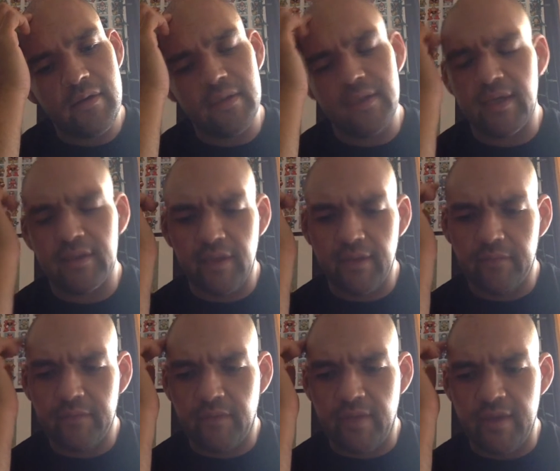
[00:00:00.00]

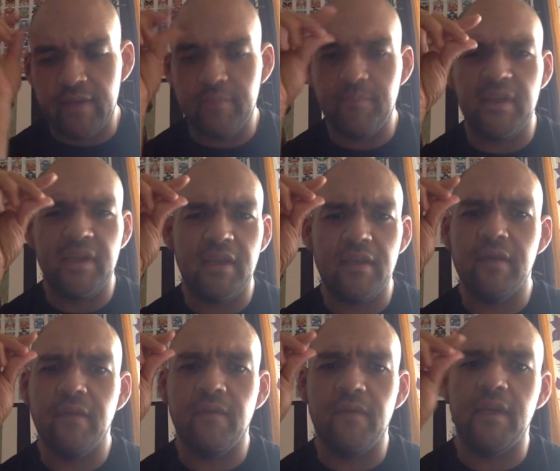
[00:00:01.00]
deadlift like mini
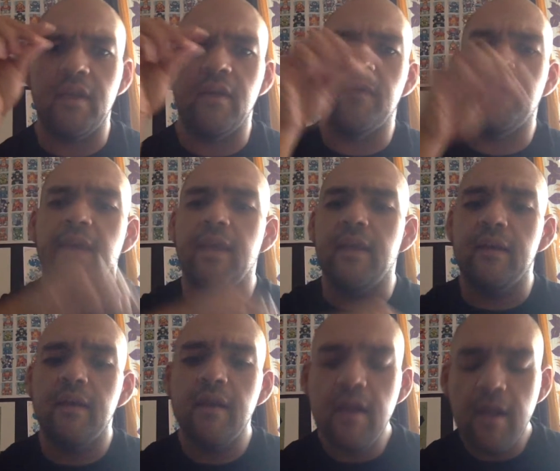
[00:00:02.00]
video thing,
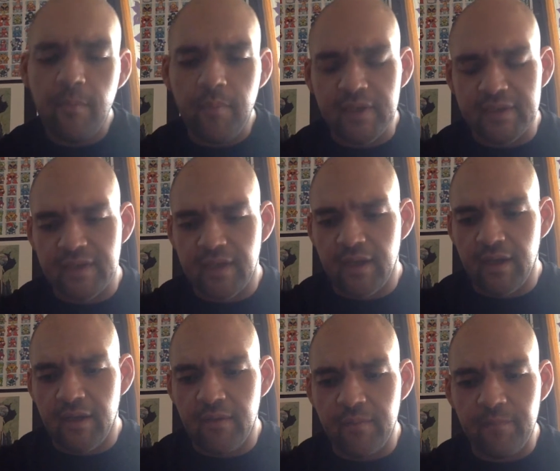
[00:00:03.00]
but
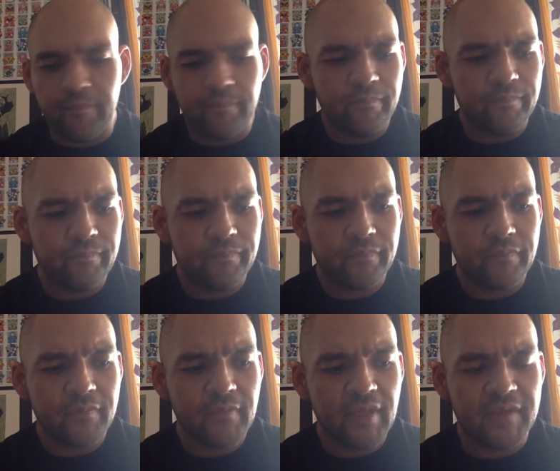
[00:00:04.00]

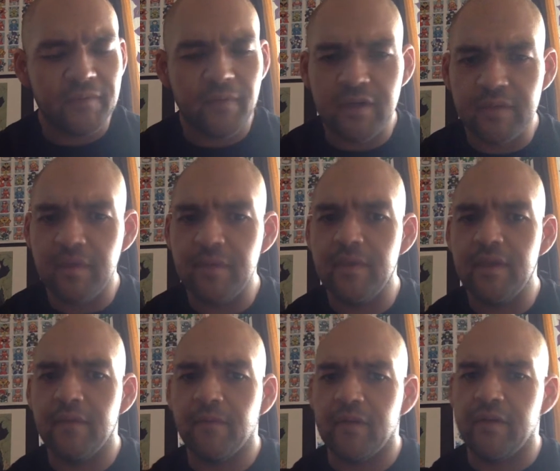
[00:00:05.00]
as far as me being
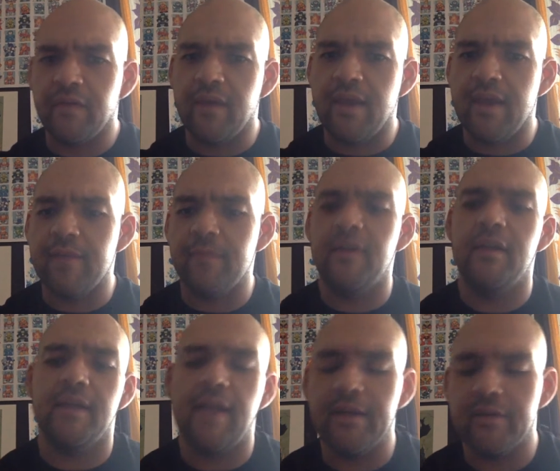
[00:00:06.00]
in front of the camera
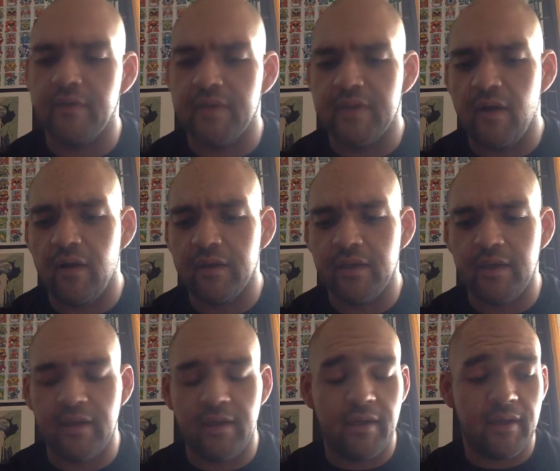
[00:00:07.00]
and actually
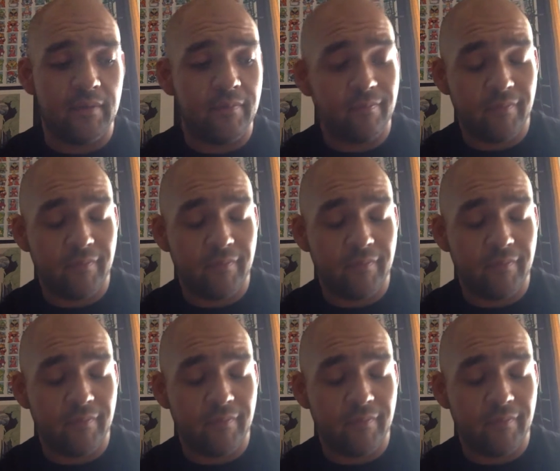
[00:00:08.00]
talking, I